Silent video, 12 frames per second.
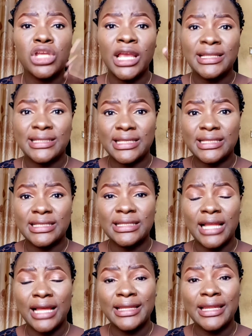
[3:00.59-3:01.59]
it is
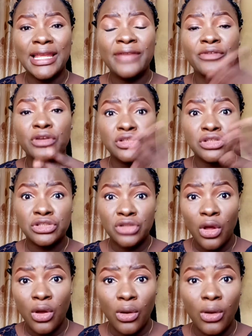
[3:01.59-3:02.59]
an if your
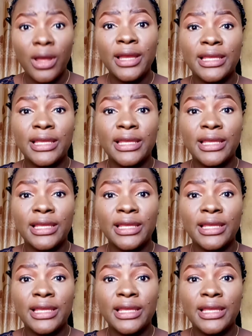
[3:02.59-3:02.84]
store